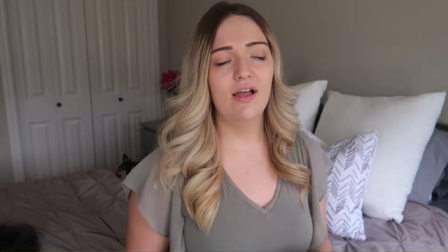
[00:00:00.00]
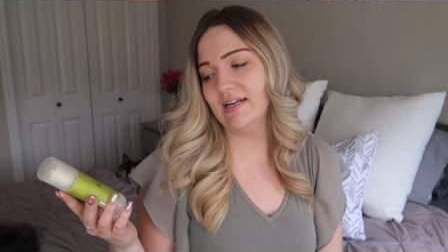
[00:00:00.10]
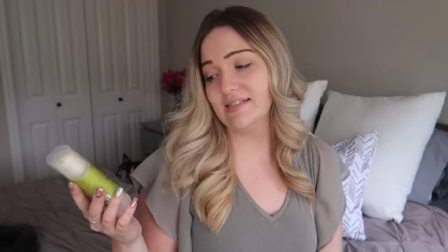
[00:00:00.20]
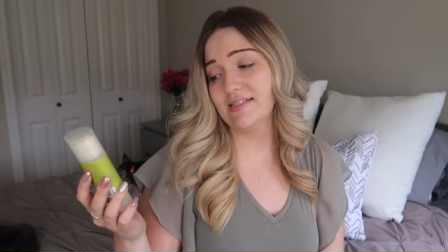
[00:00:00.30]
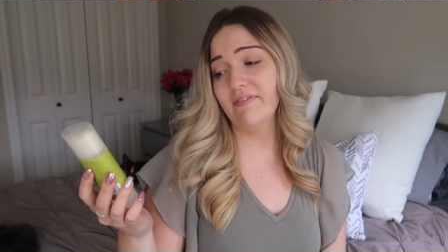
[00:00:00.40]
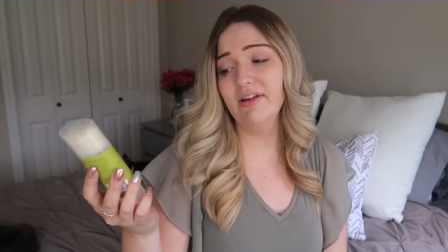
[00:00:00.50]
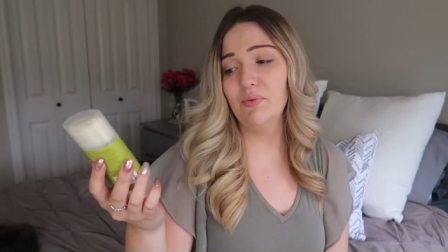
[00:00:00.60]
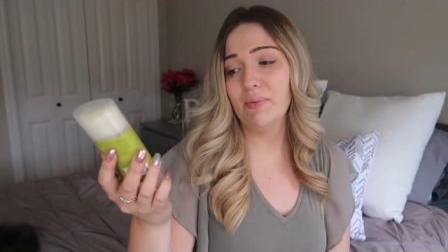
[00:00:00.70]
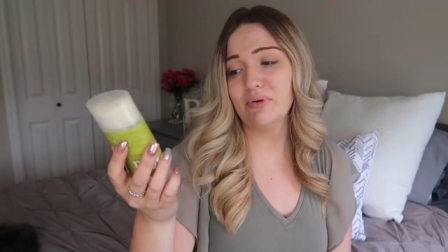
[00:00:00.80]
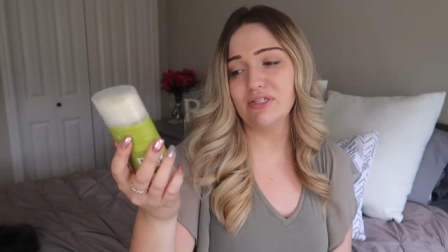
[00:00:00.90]
It is
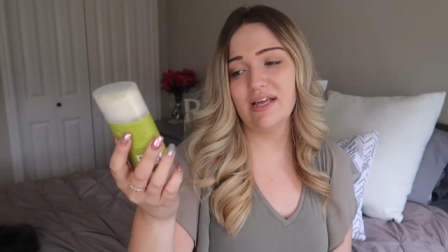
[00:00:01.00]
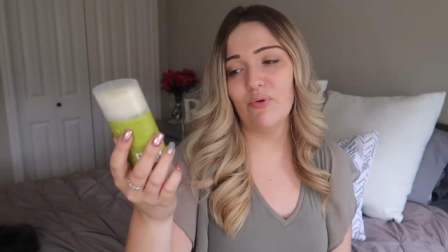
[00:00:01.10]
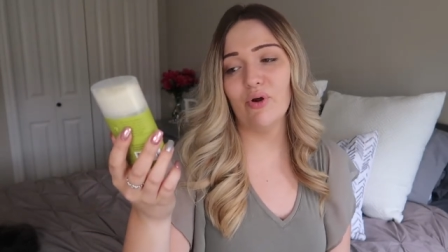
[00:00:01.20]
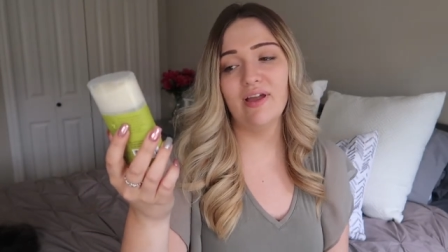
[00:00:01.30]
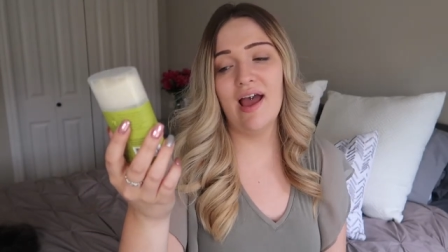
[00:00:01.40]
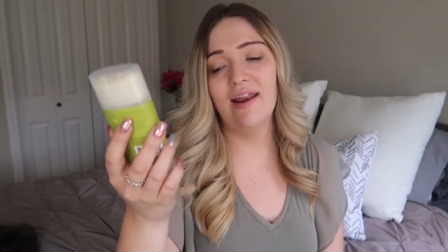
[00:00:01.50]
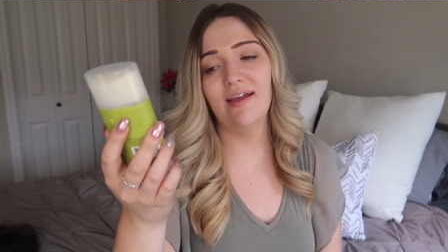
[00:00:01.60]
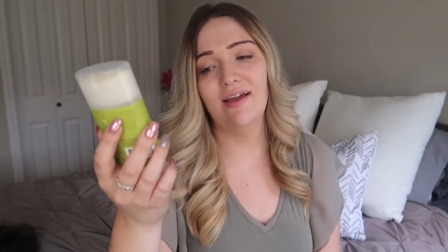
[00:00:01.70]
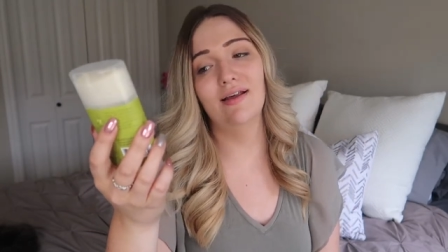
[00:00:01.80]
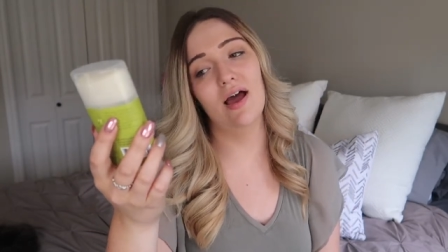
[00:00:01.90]
seventy-one percent
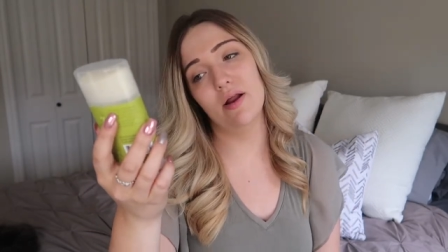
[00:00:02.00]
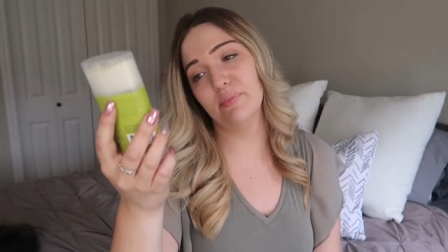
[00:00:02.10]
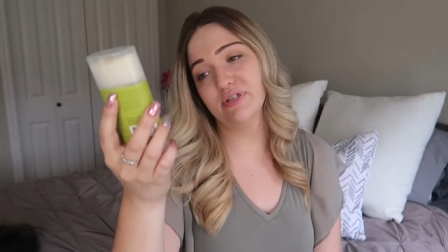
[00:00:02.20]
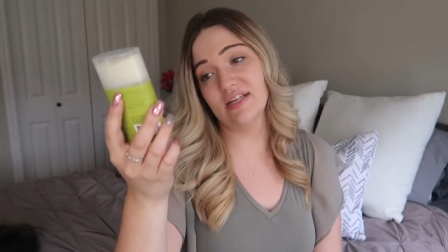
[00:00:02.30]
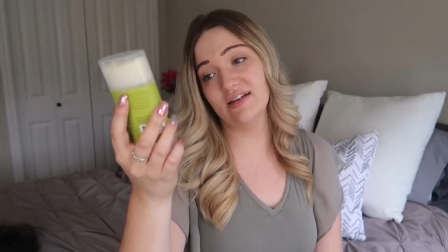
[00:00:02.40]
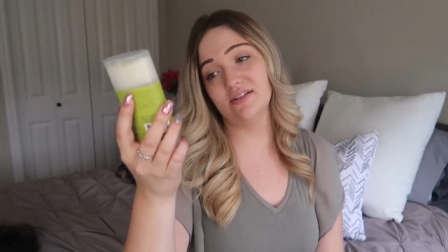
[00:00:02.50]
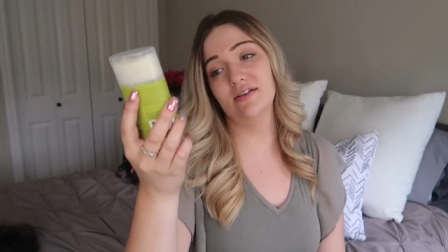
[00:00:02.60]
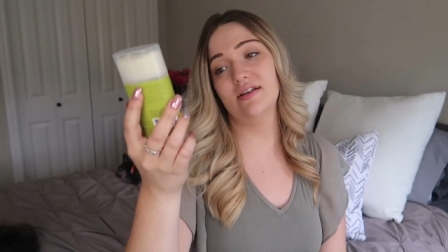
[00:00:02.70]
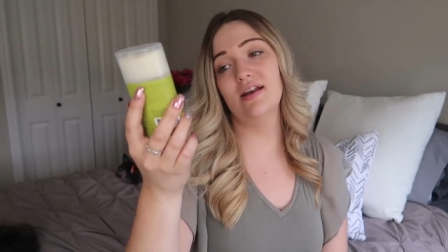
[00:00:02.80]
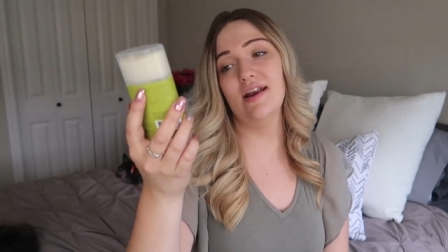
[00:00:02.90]
organic and one hundred percent
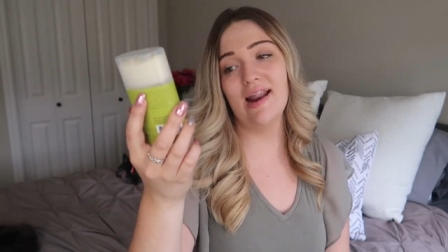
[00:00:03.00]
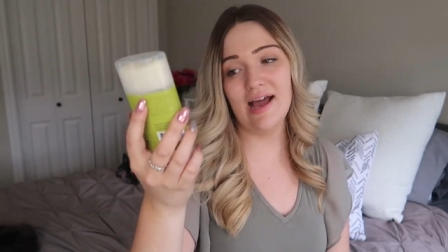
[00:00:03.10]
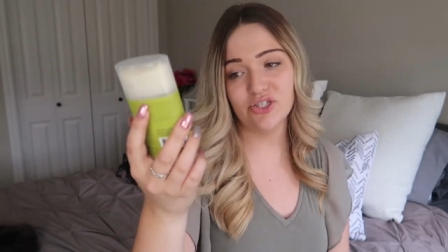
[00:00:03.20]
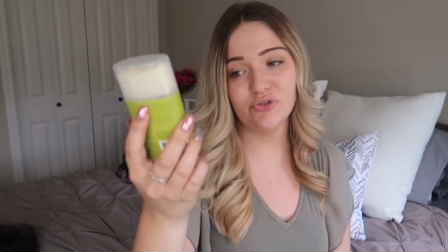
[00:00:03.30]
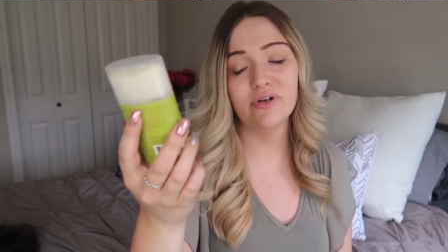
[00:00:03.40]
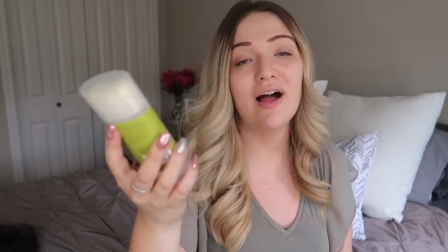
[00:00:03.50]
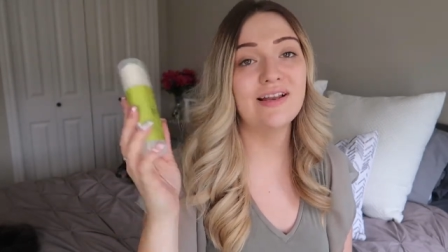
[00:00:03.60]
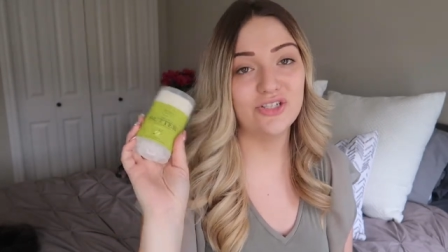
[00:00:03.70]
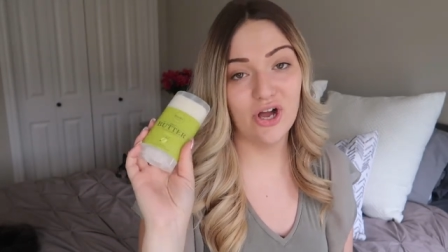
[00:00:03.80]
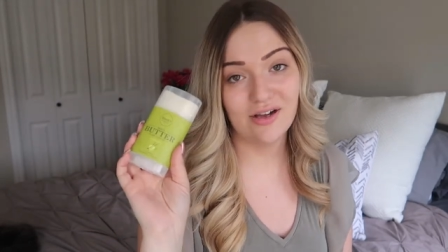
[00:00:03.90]
natural
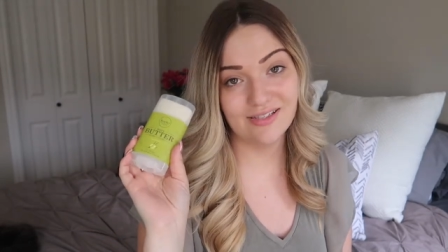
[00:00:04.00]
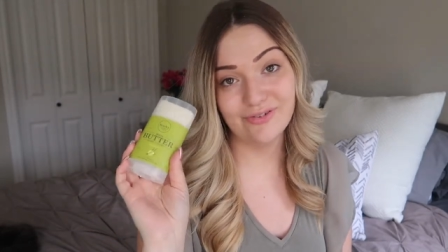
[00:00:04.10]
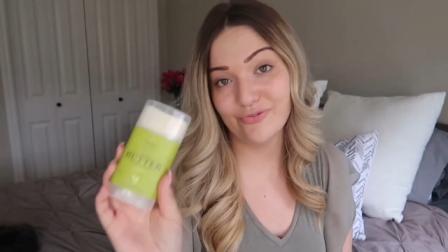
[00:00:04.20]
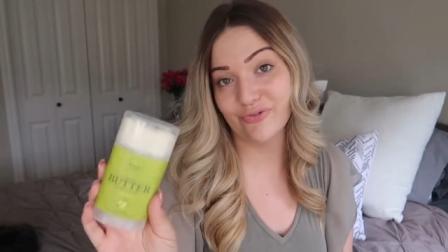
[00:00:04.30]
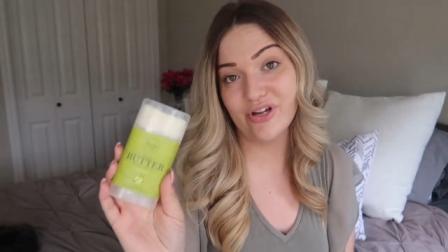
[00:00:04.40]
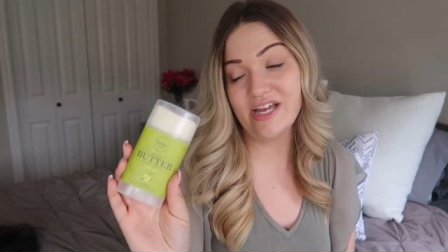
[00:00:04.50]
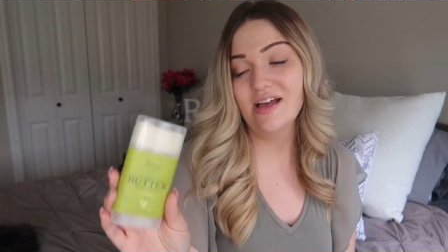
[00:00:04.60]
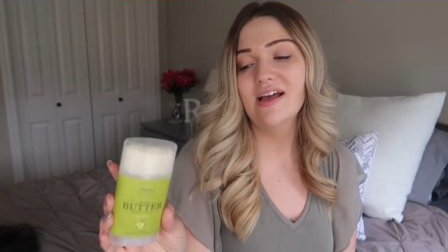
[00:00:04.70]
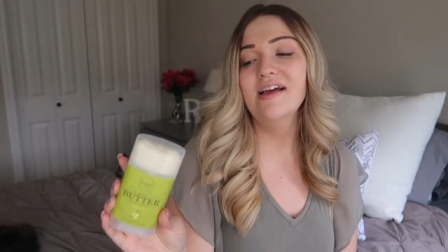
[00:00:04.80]
and toxin free.